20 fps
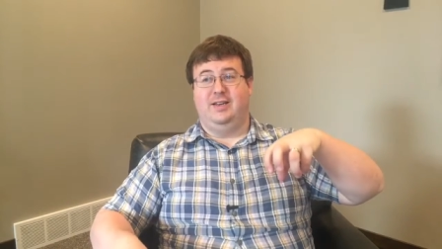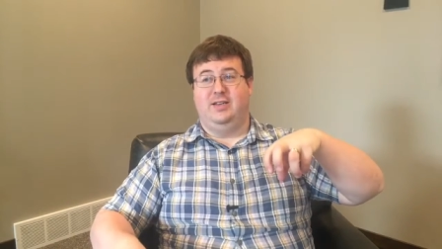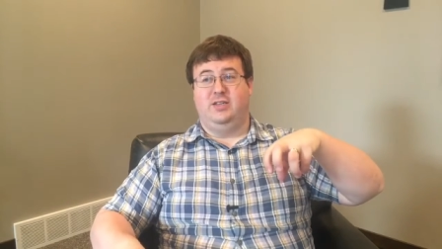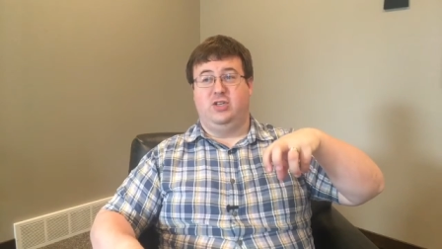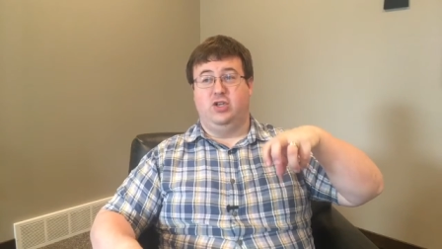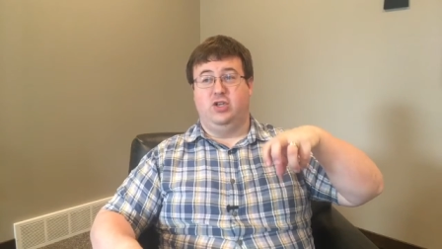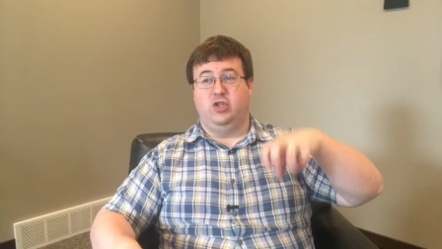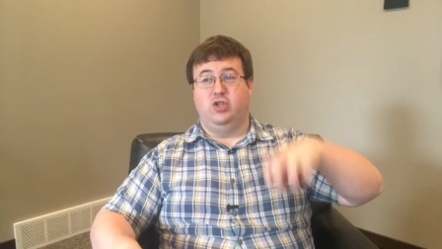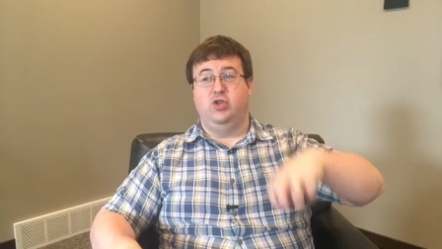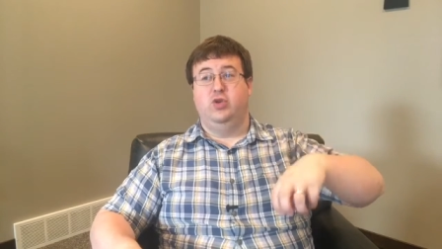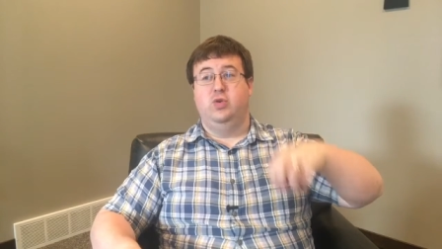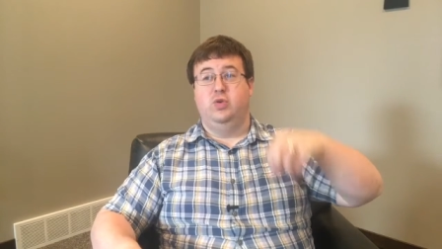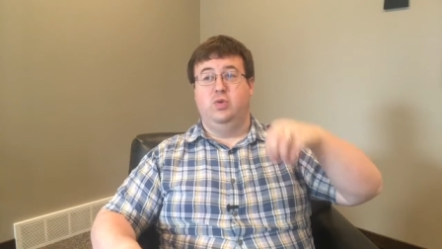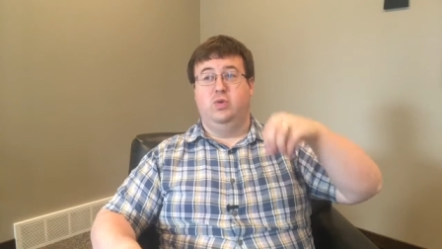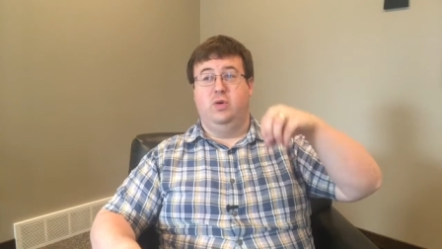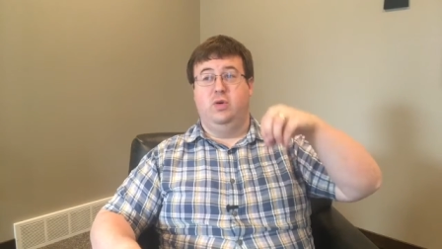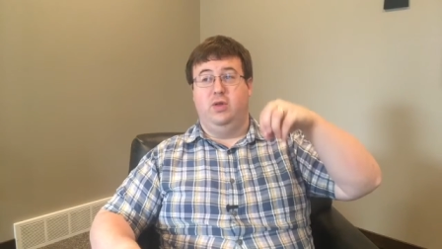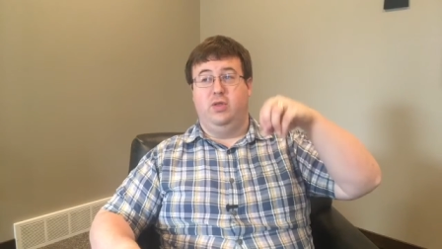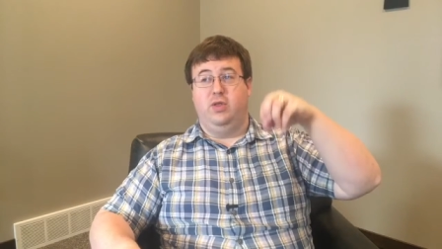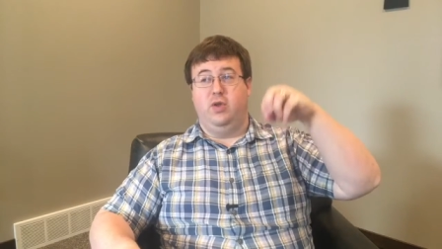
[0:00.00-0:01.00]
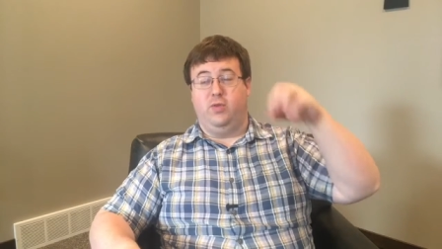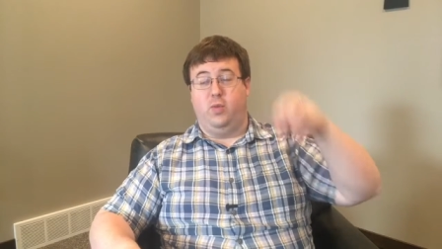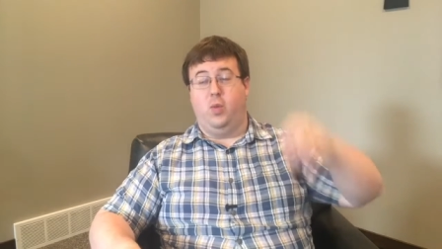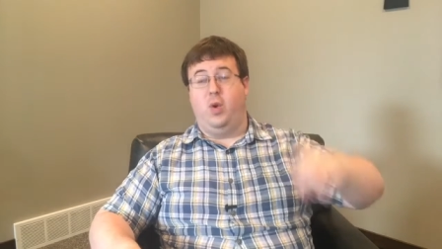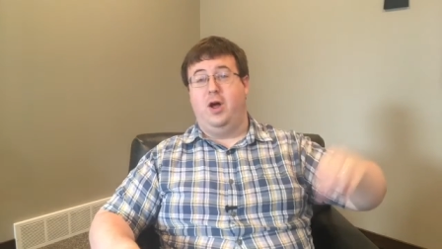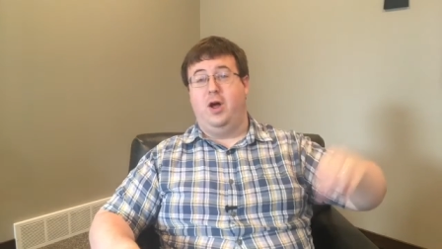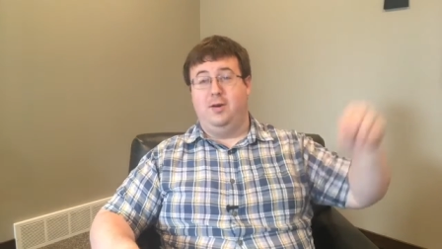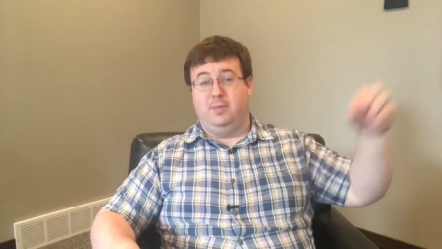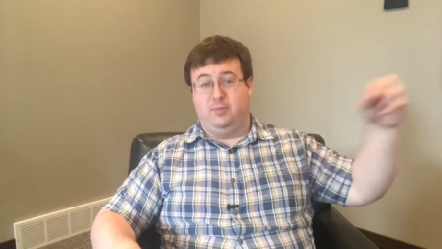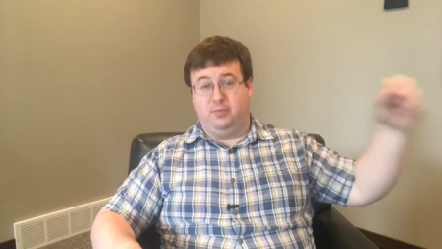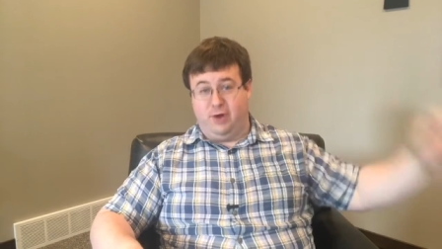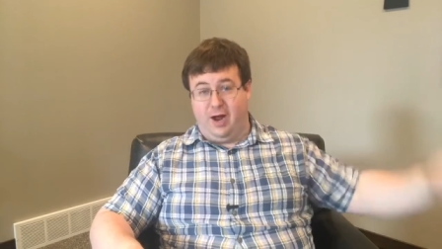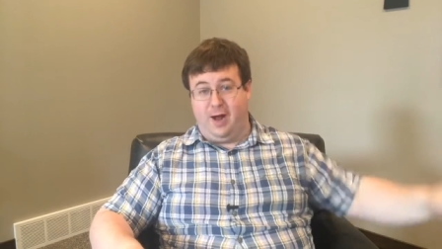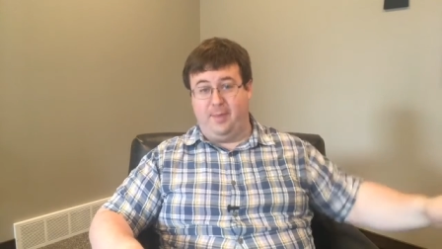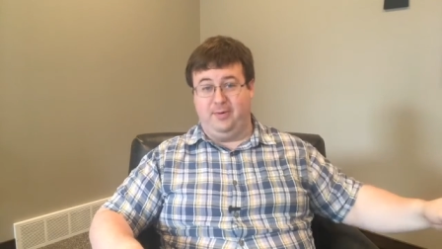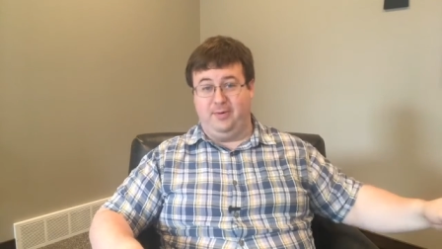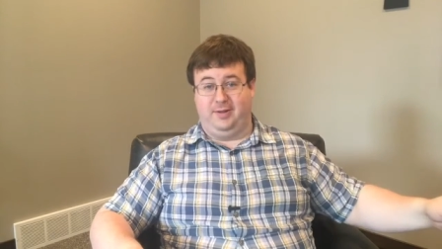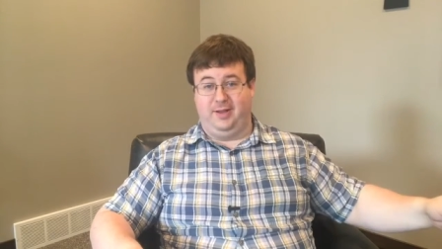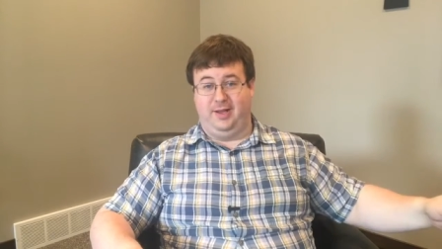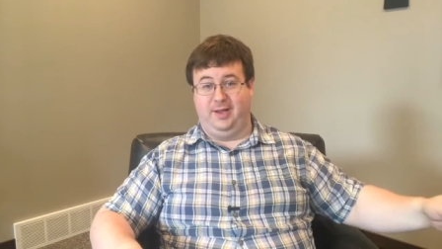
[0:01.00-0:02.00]
to do the one
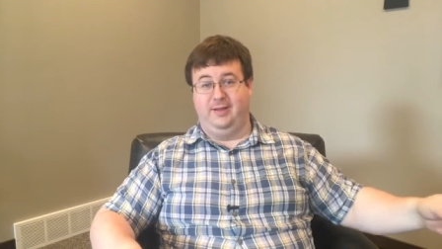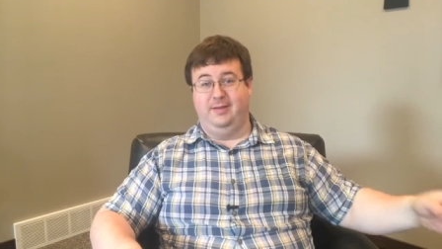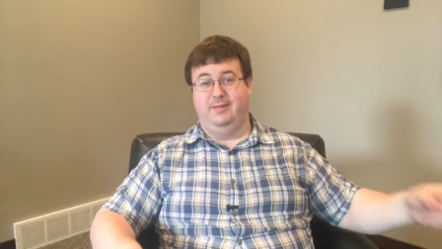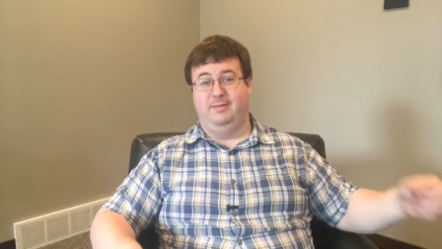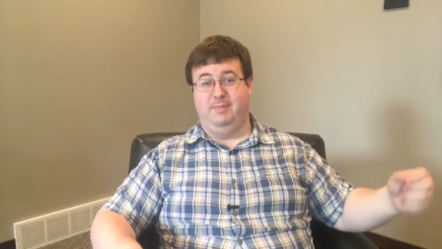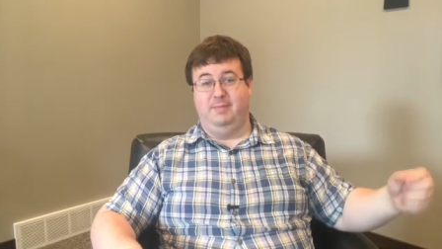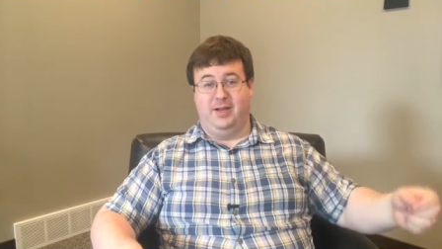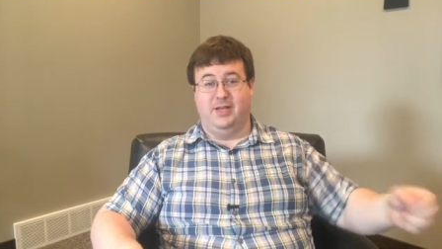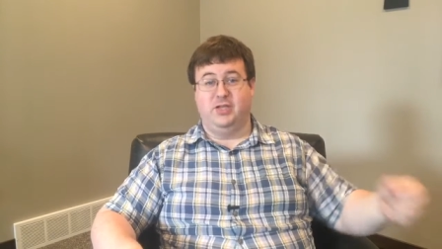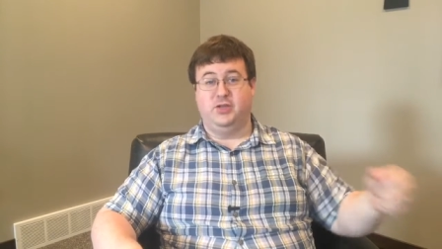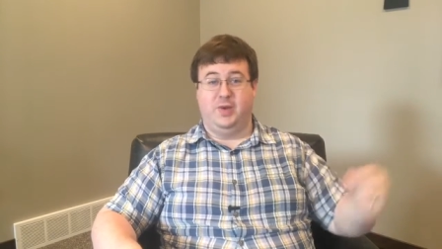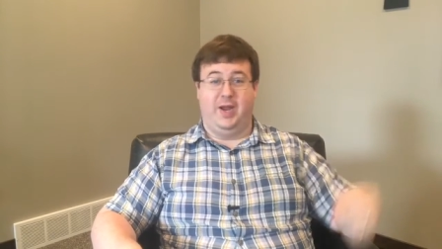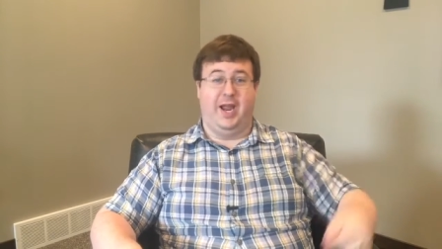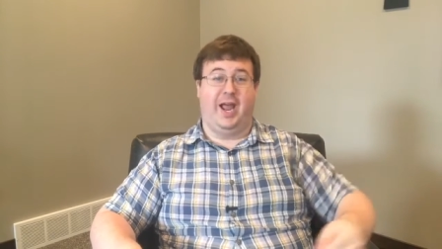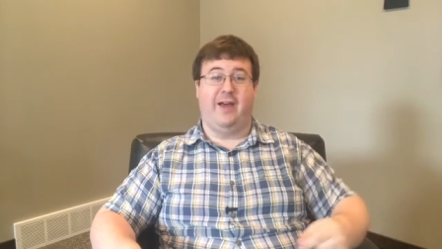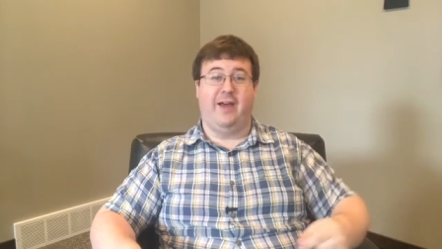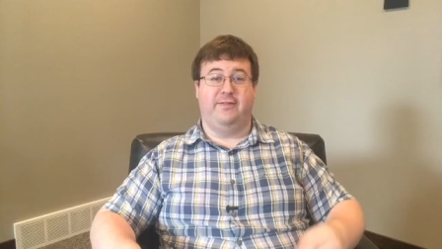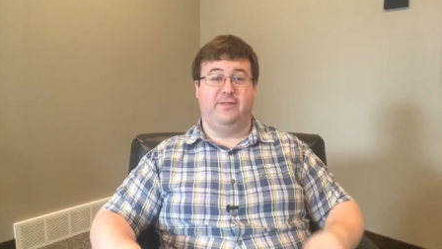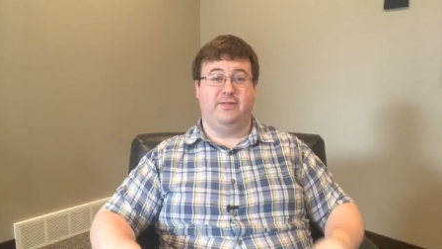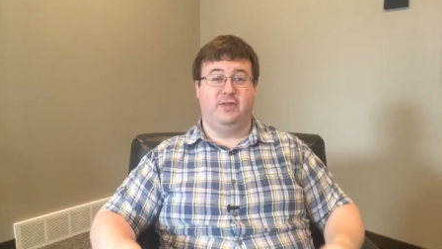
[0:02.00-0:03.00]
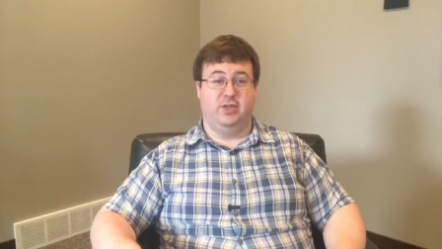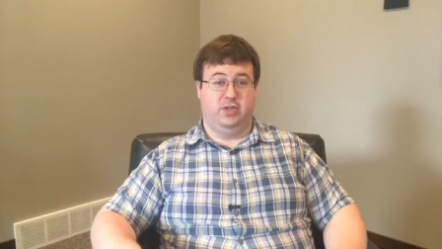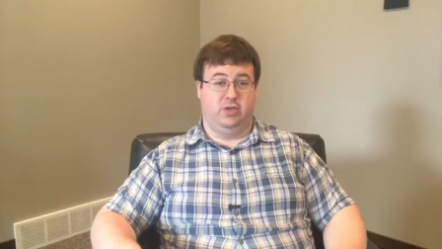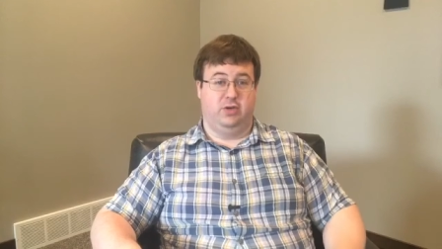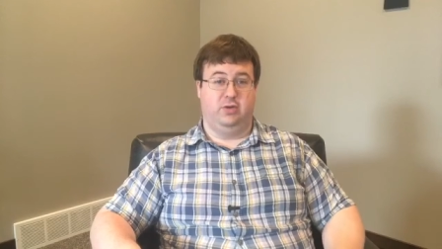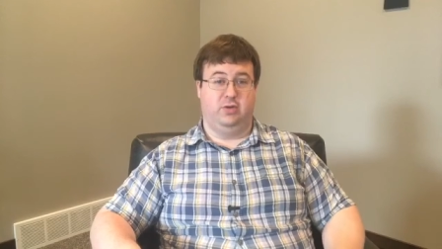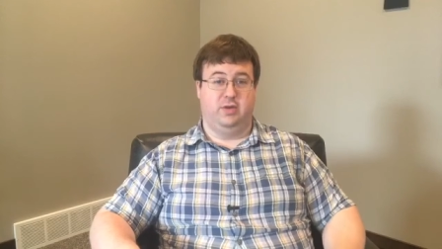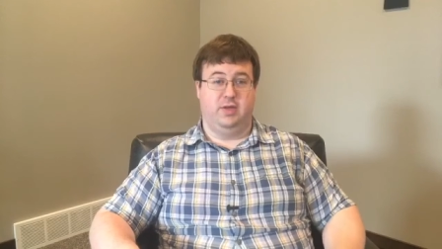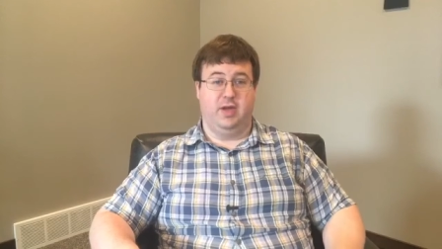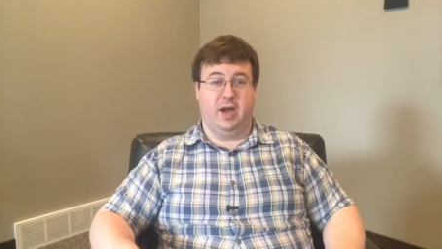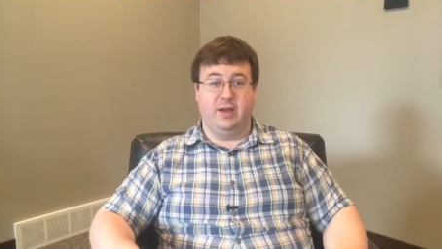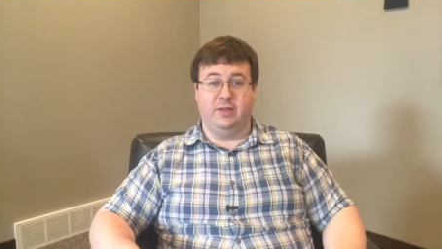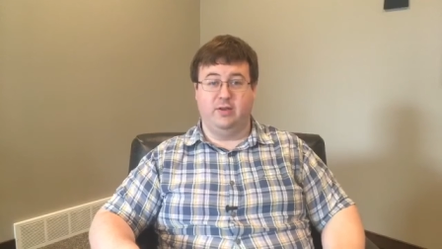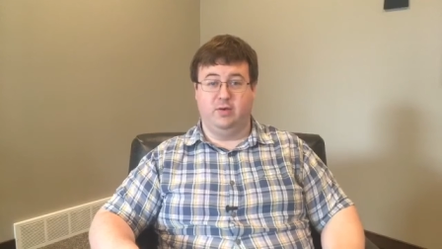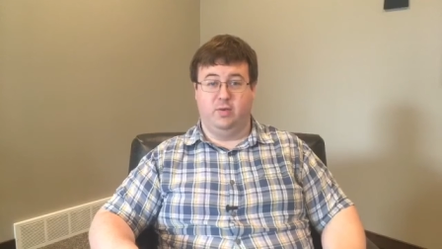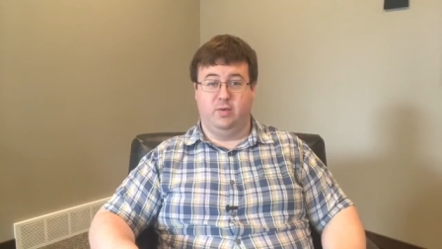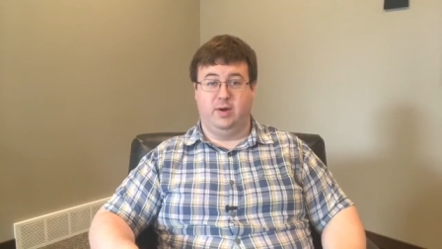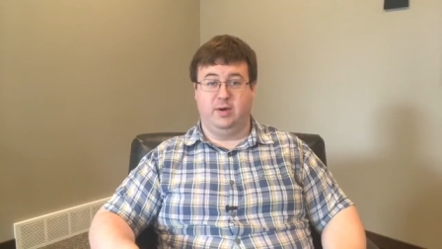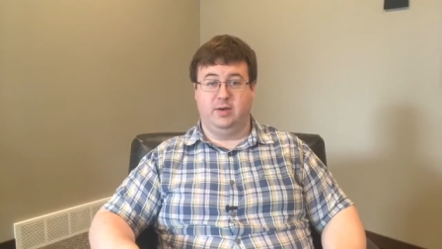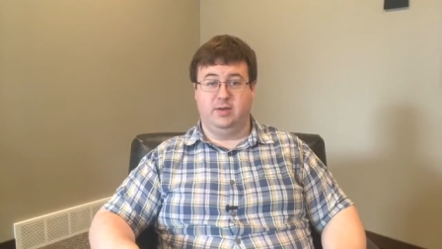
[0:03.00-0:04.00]
properly means we have to do the other
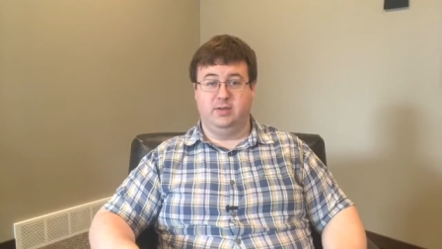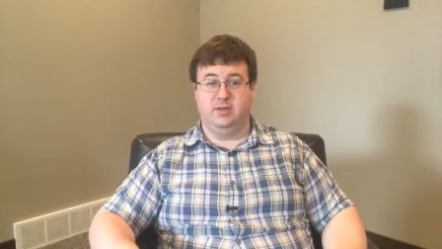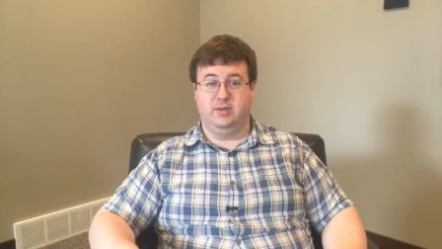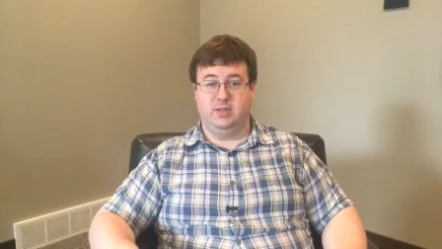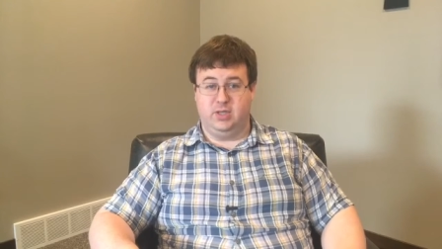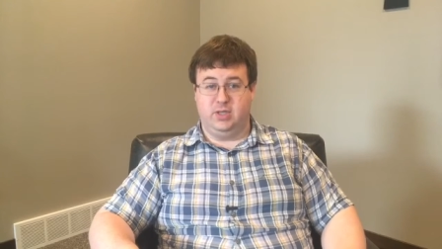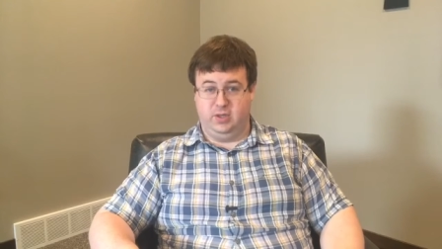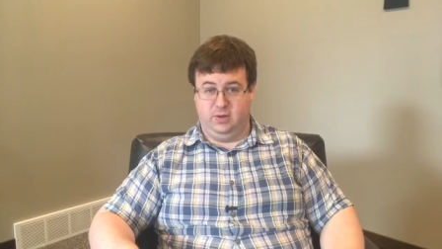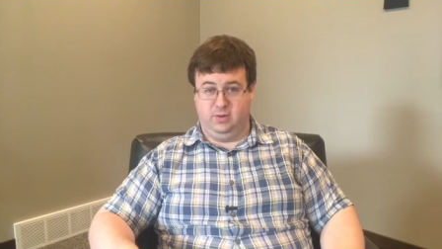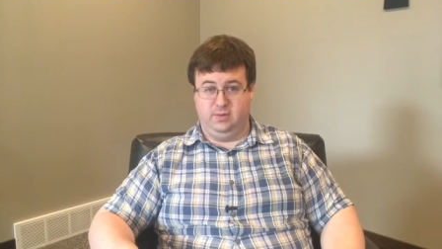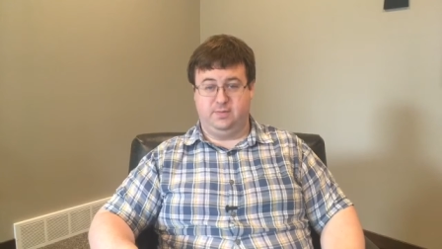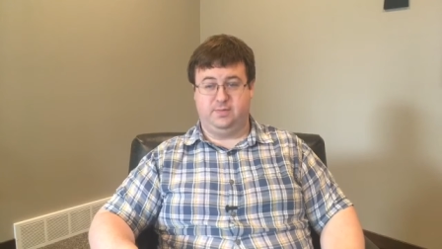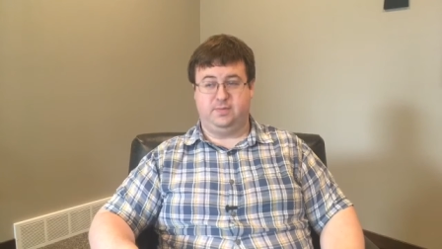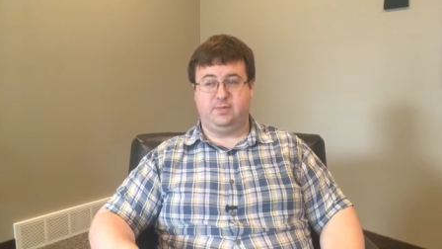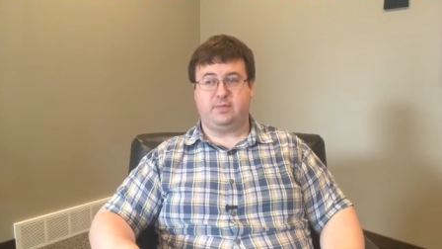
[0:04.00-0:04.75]
one too.